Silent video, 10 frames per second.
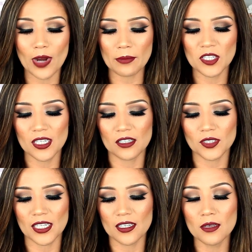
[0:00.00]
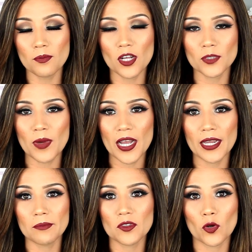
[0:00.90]
grabbed it and I was like, impulse
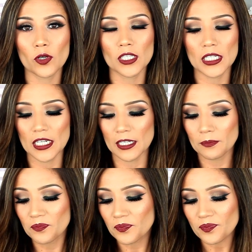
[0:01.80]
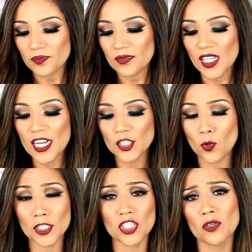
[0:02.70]
buy, totally need it. I
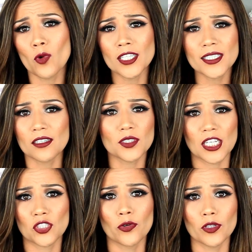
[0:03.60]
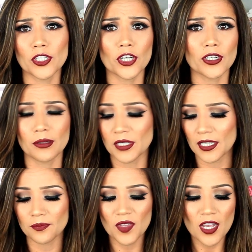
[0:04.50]
swatched it once and I was like, totally good, I'm
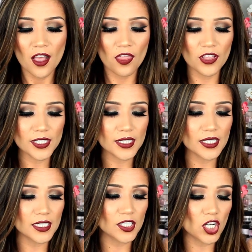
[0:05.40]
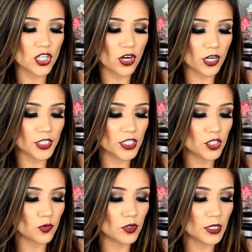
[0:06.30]
done. This is
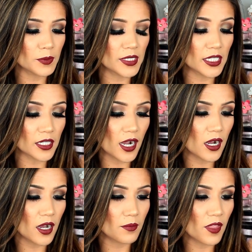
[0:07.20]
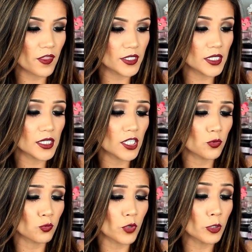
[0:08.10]
NARS's lipstick. This is
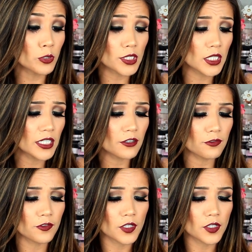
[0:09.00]
in Rose Cliff.